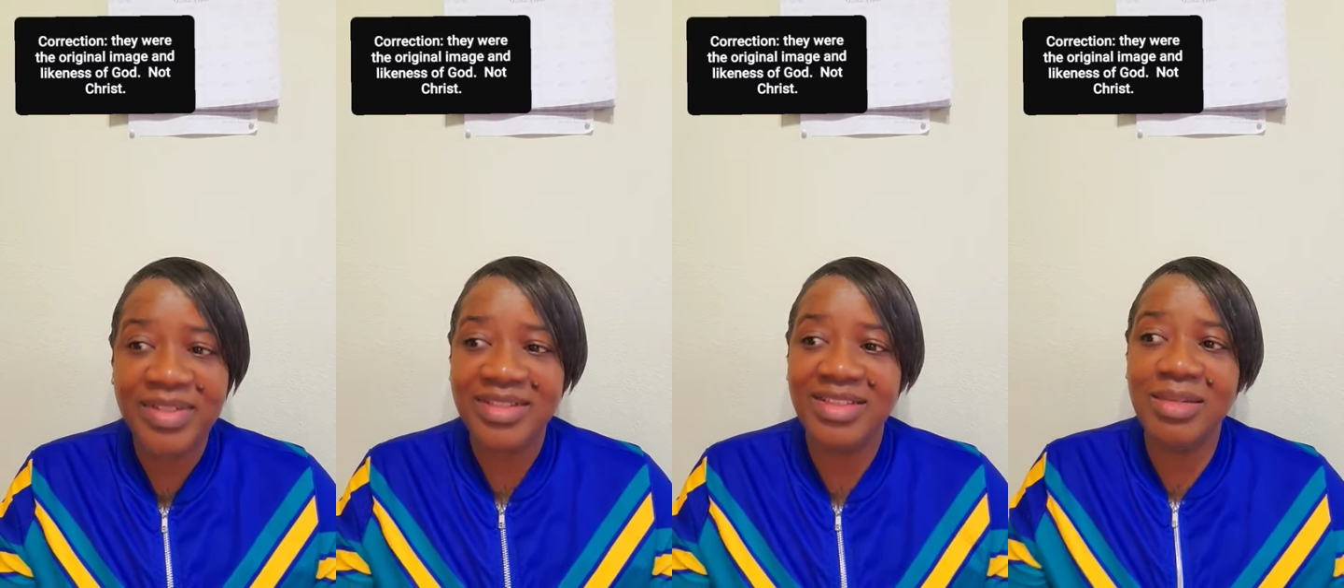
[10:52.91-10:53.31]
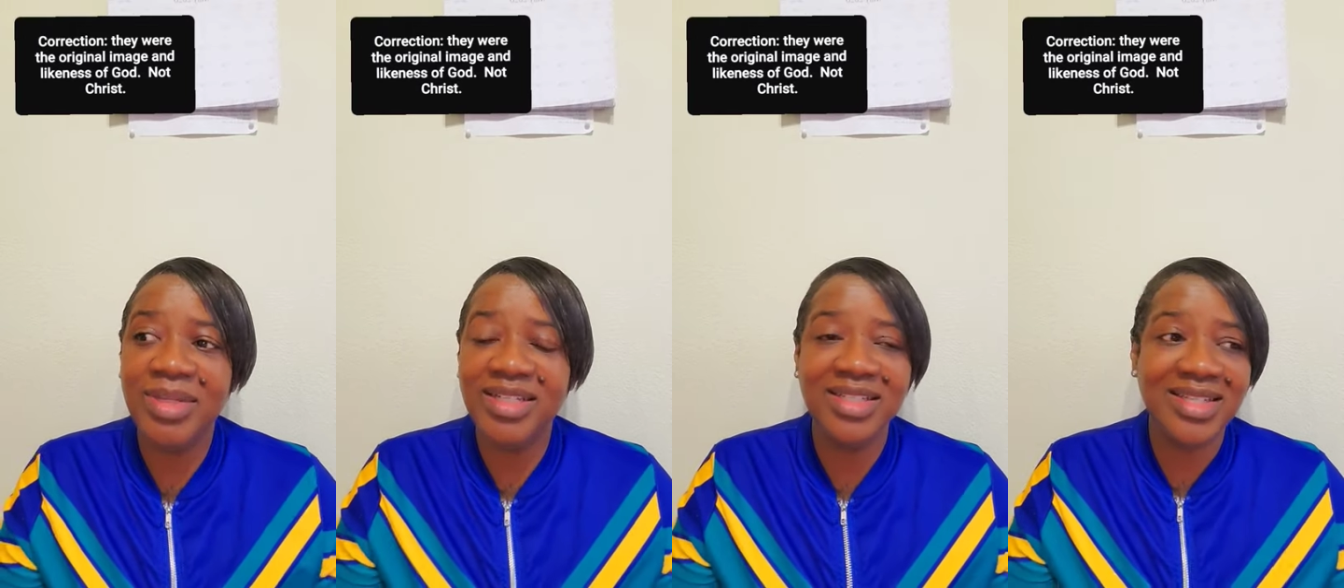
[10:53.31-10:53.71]

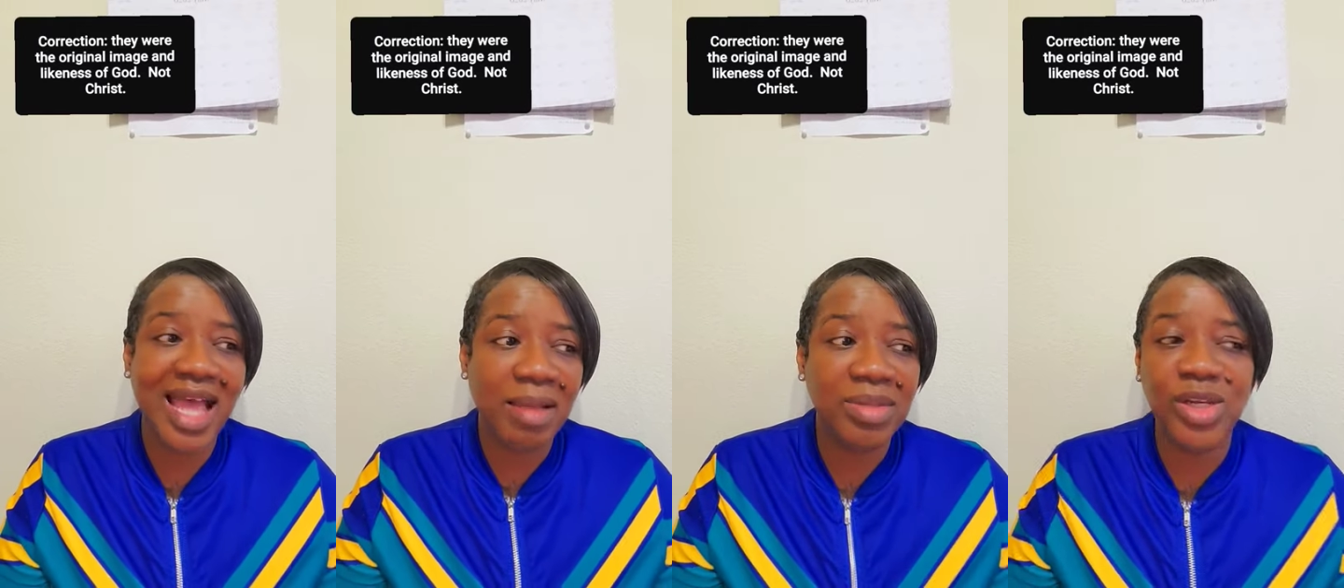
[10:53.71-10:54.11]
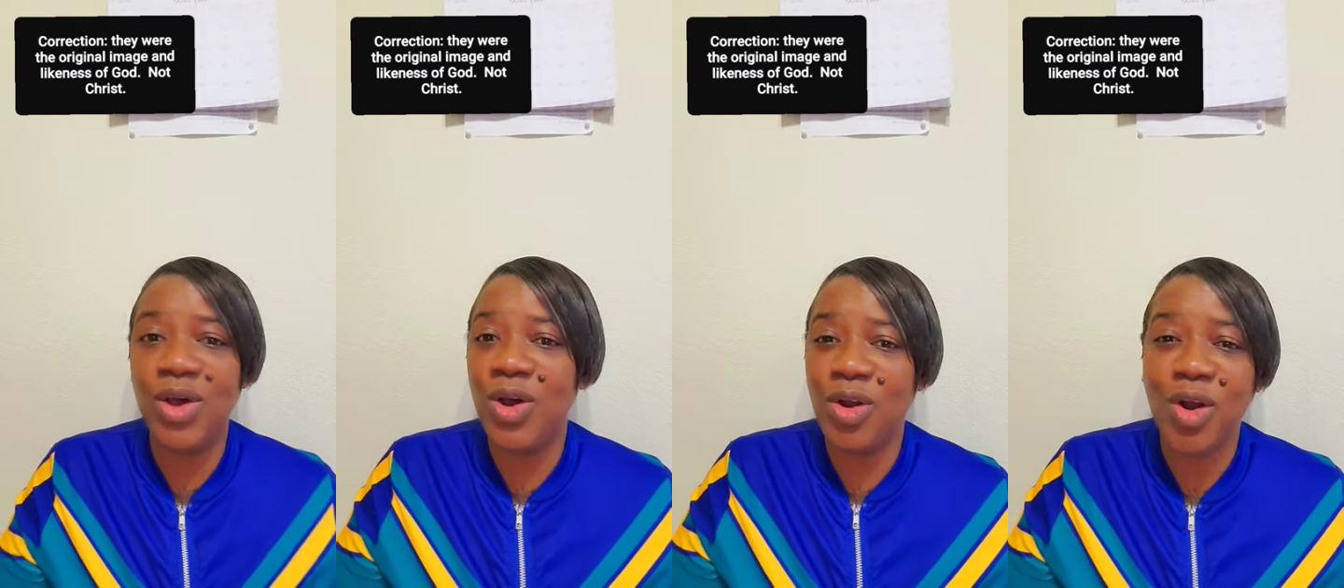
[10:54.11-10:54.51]
Semen does not
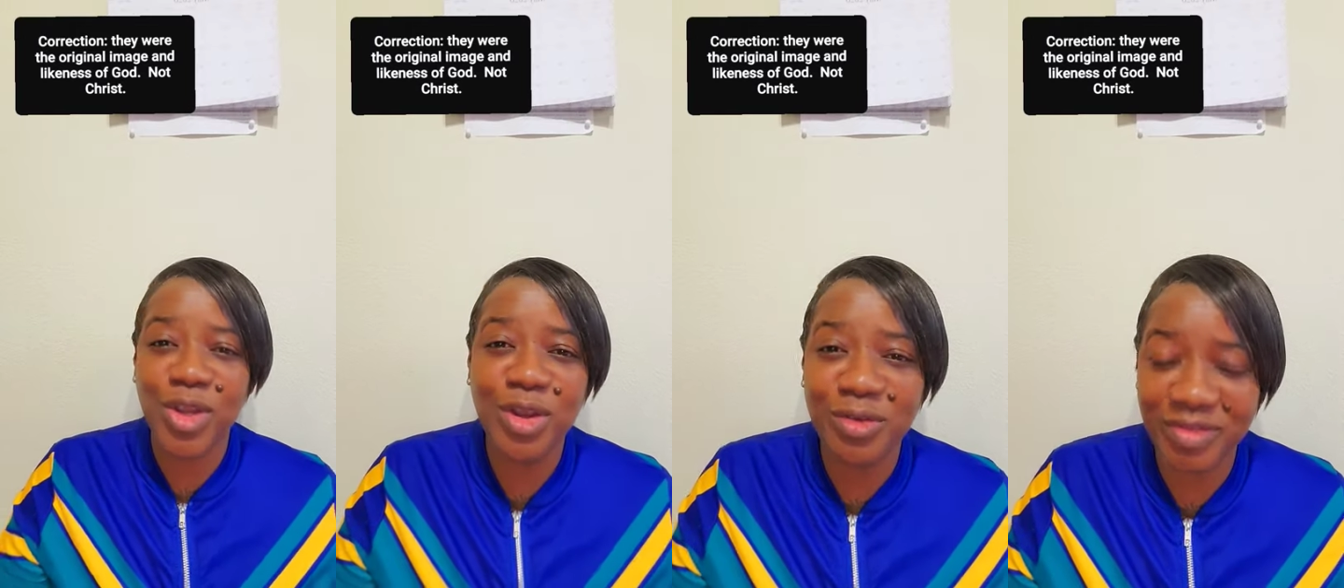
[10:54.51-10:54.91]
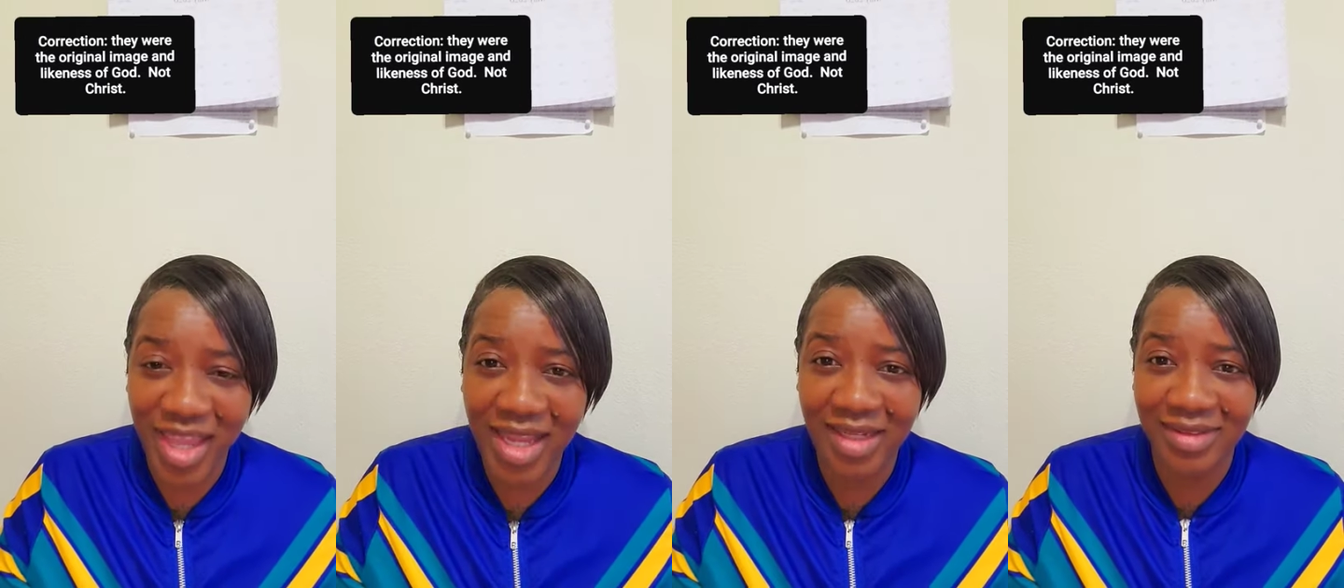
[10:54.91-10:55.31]
belong on your
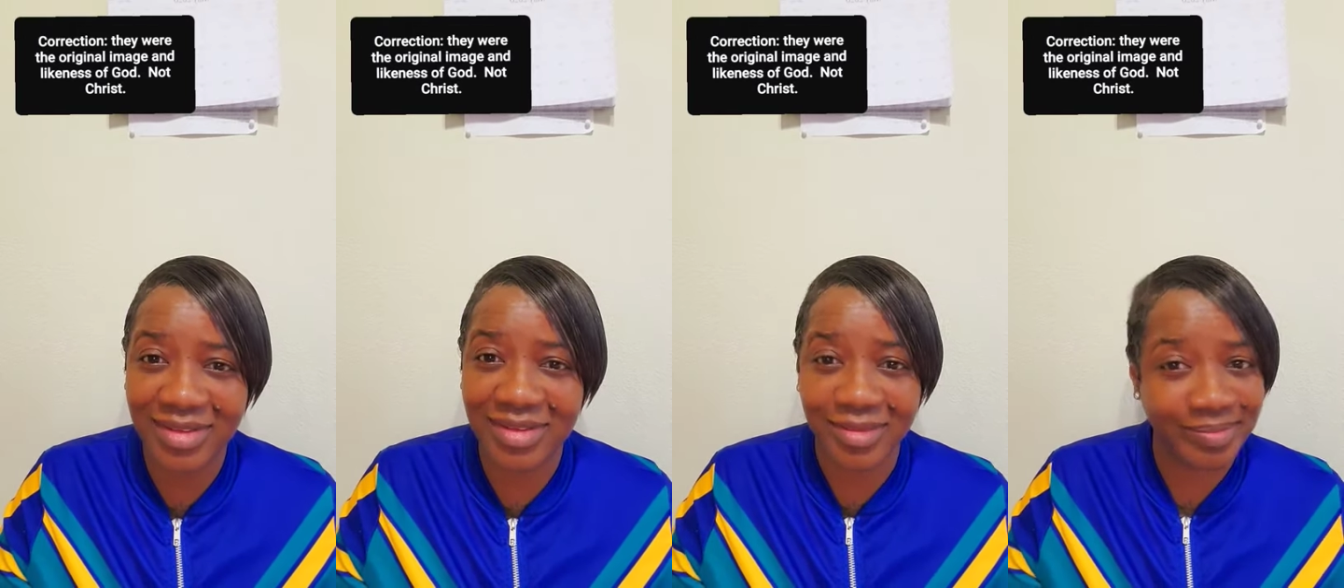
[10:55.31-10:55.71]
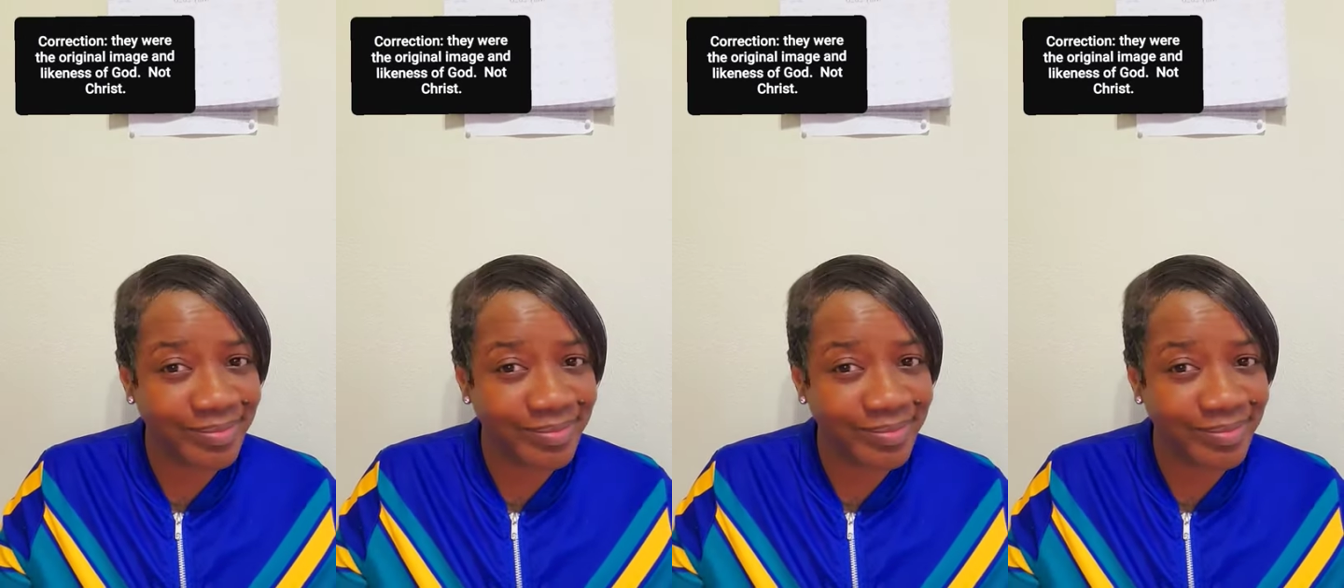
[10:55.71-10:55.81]
face.